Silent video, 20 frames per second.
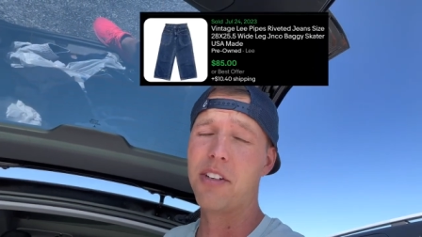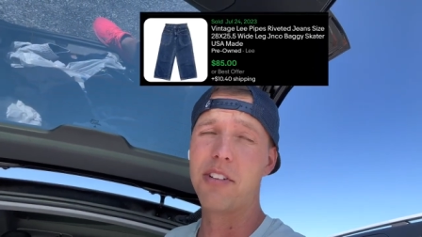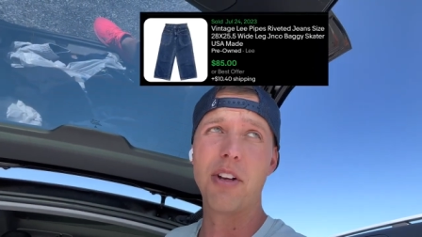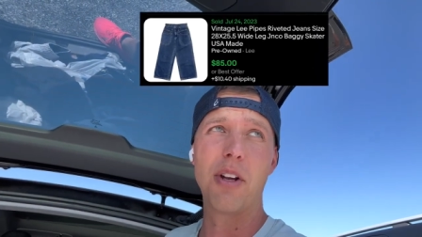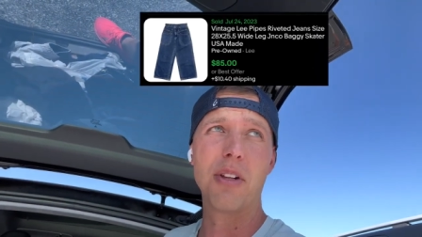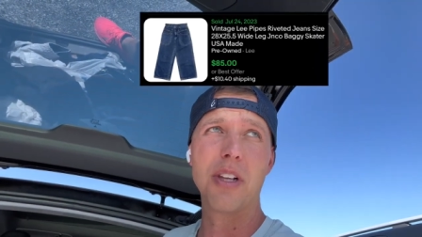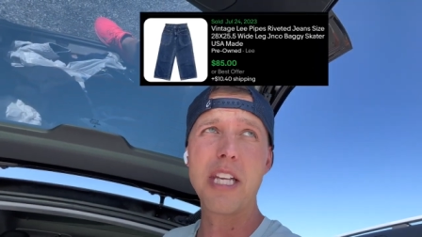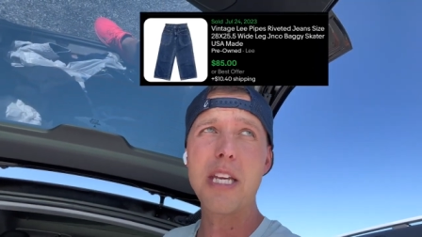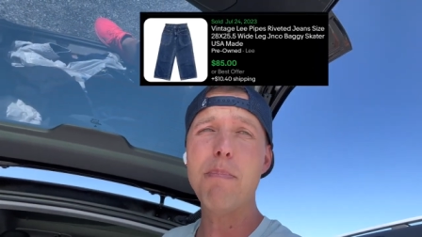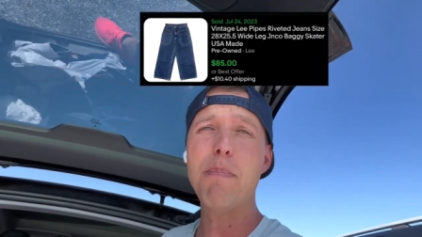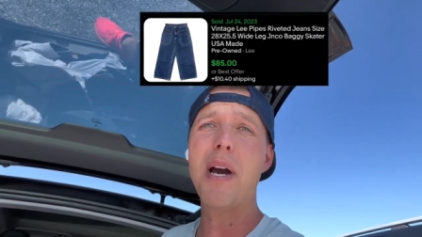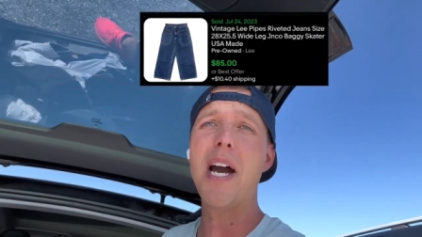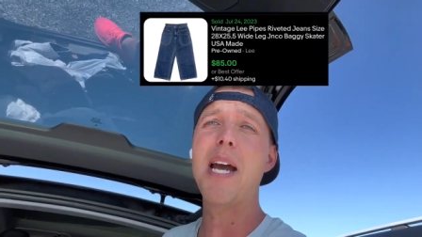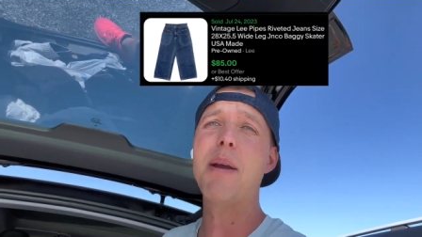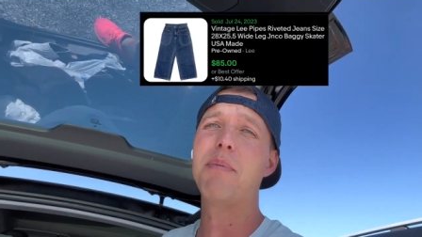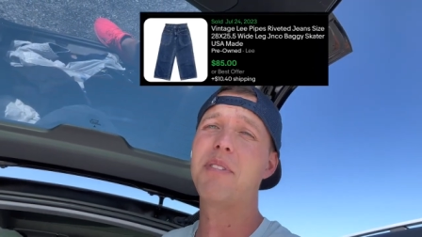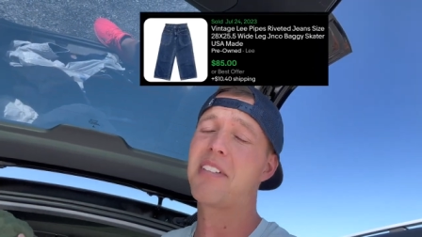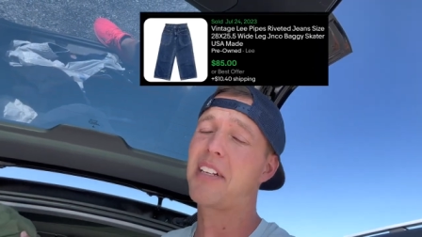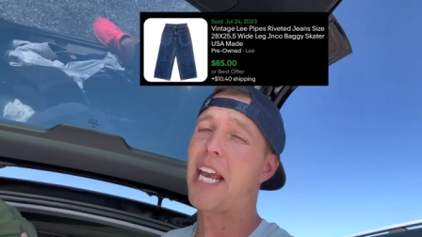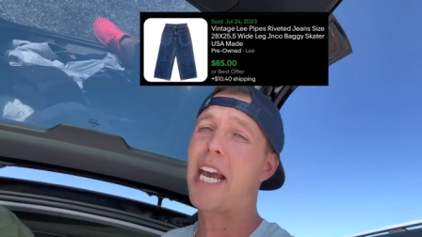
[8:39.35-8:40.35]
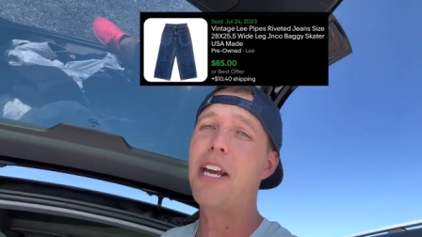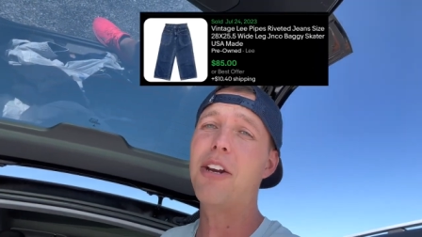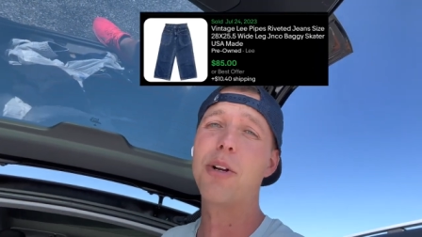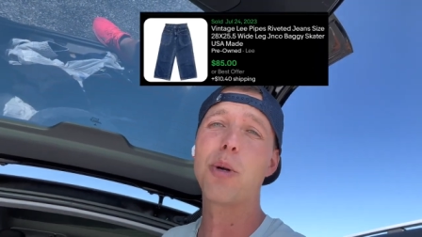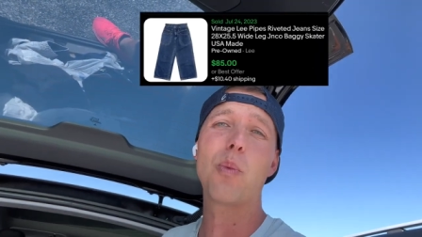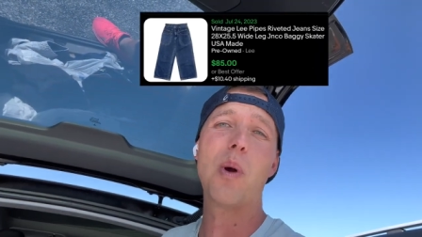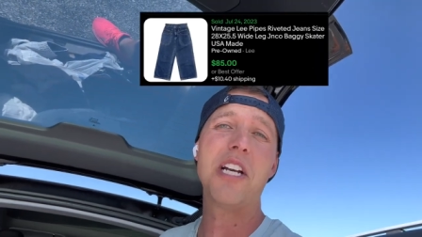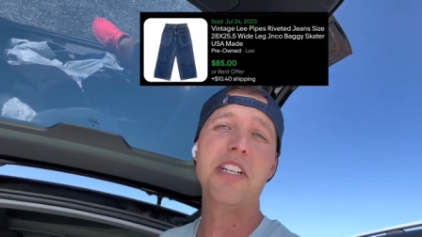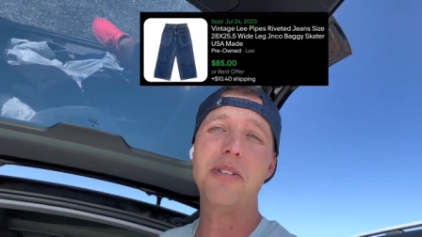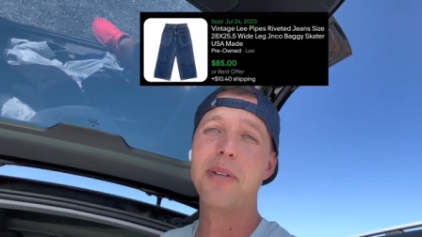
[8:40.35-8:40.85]
So Lee Pipe, Skater,
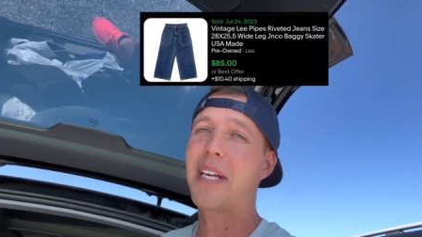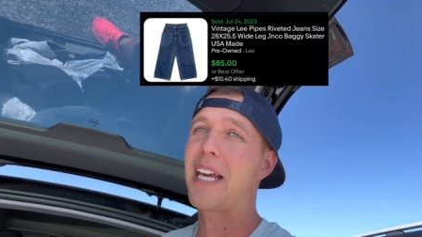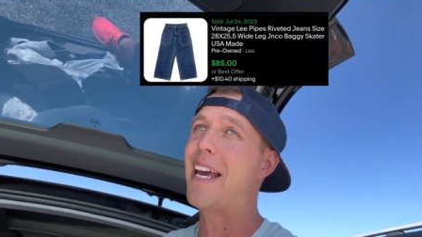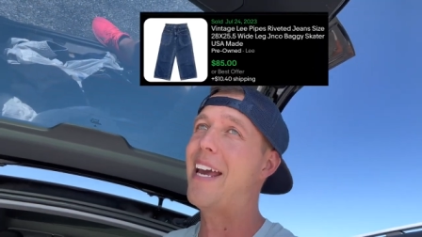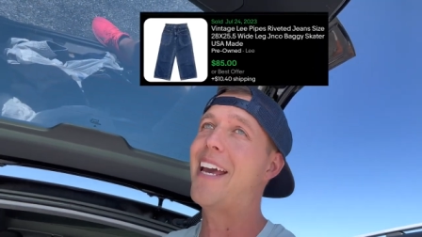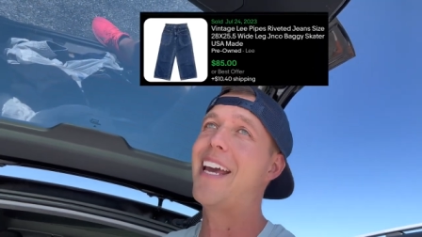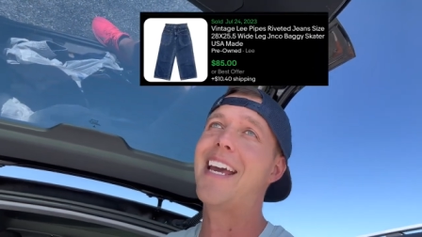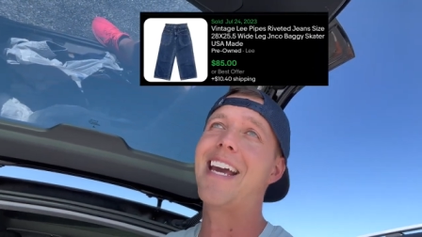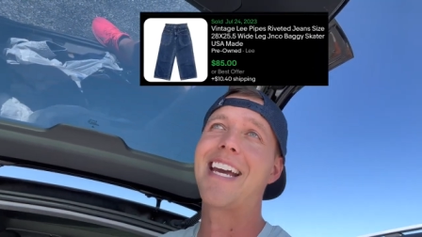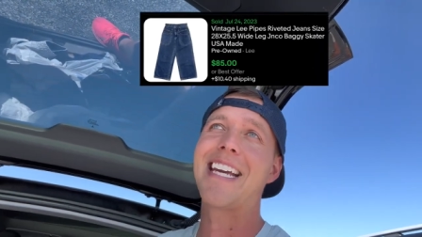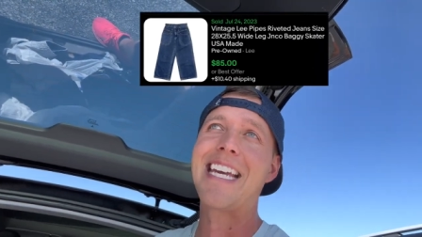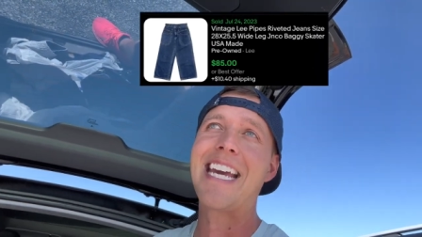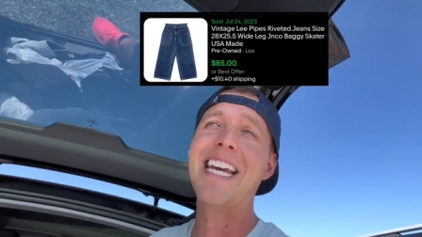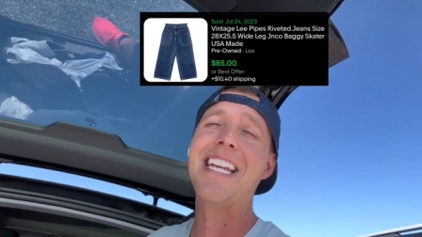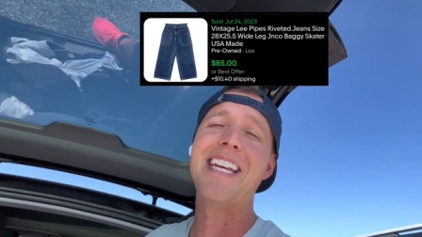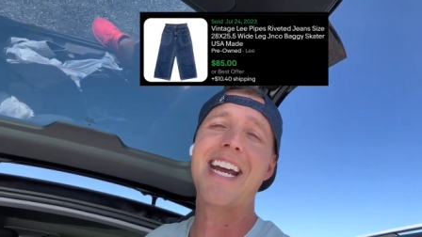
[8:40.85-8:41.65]
Y2K, again,